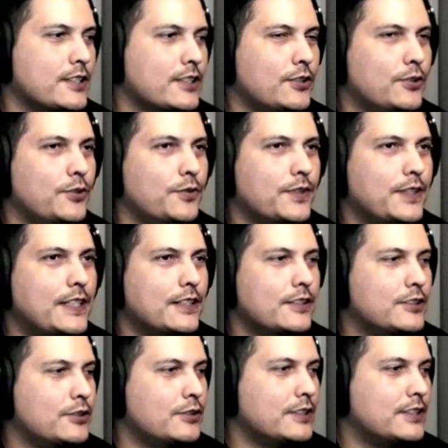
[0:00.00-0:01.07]
go over here,
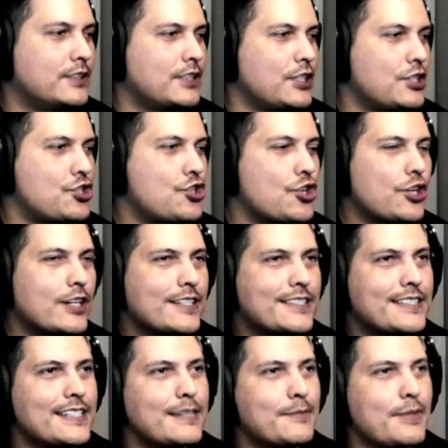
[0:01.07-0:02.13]
so he shouldn't
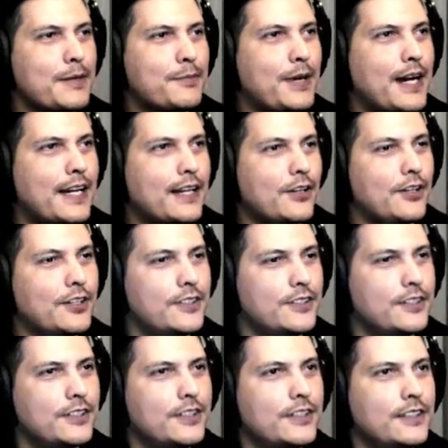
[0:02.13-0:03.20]
see my pylon,
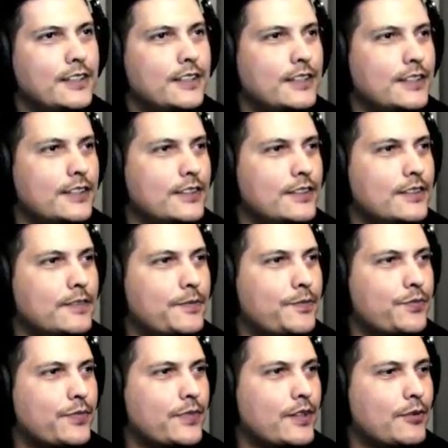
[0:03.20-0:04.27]

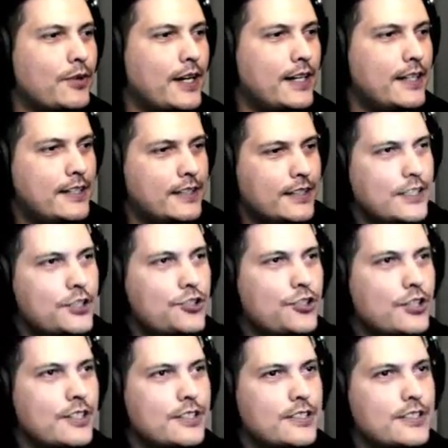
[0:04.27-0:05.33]
right? He
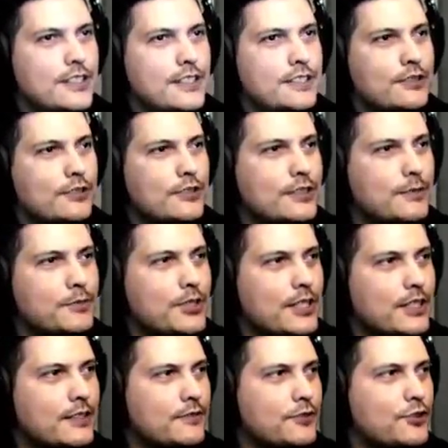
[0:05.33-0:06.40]
shouldn't see it, so his
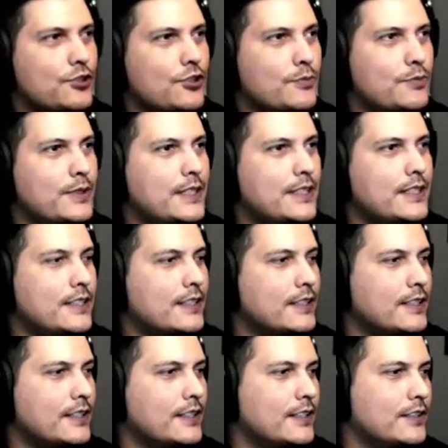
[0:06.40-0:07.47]
objective should be
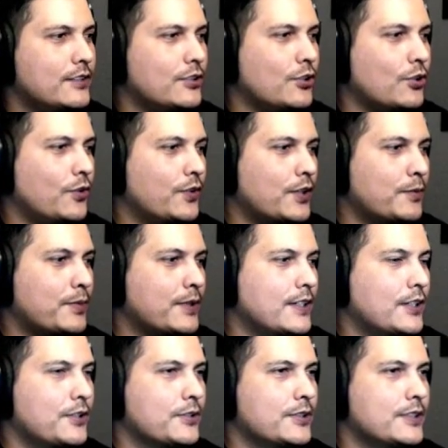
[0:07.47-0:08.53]
to go over there. But
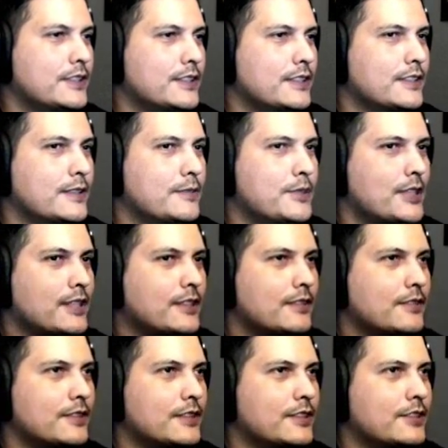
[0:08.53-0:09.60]
no, his objective
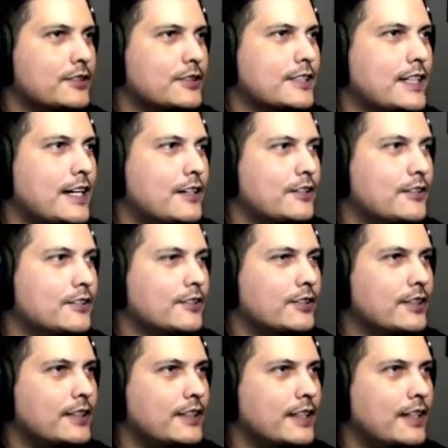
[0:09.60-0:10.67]
is to scout
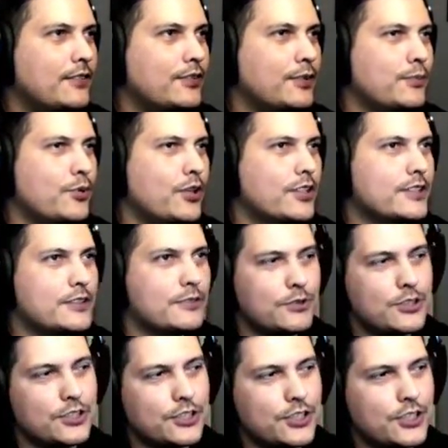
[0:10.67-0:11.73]
every proxy, which
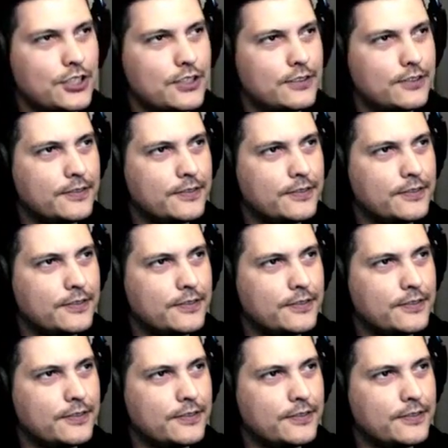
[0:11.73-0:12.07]
is good.